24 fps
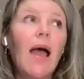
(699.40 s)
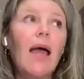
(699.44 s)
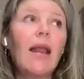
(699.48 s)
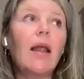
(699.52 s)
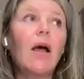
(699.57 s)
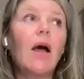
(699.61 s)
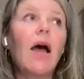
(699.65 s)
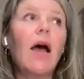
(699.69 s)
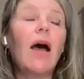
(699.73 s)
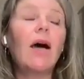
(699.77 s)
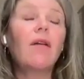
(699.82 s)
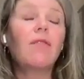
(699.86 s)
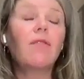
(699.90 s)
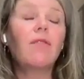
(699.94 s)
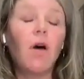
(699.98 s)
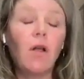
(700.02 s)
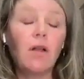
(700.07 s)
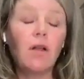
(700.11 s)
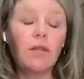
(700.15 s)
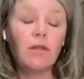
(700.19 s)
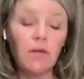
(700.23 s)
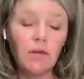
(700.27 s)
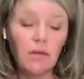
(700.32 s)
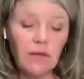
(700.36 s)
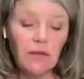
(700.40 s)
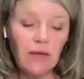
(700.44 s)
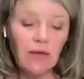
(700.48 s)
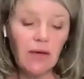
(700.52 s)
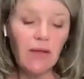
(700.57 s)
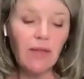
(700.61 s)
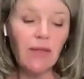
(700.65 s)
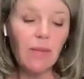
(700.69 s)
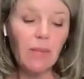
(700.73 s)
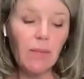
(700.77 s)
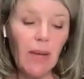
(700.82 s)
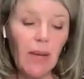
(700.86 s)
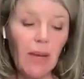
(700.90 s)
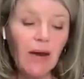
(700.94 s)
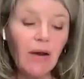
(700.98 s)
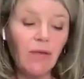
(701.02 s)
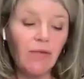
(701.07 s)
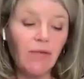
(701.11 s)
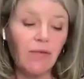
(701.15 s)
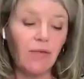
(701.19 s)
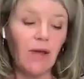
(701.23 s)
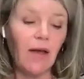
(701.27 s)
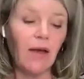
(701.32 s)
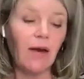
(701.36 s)
and have also seen the
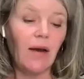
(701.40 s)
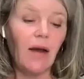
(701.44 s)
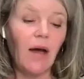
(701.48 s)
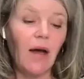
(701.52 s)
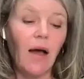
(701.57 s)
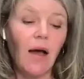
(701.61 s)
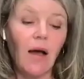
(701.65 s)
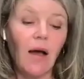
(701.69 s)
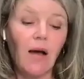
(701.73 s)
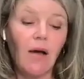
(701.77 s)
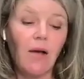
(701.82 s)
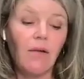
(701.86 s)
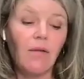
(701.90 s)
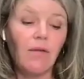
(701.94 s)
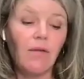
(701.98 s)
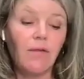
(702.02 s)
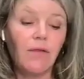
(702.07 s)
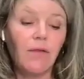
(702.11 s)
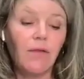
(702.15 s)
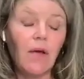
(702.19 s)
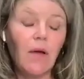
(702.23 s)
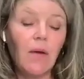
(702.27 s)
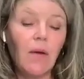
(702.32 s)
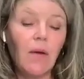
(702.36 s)
benefit of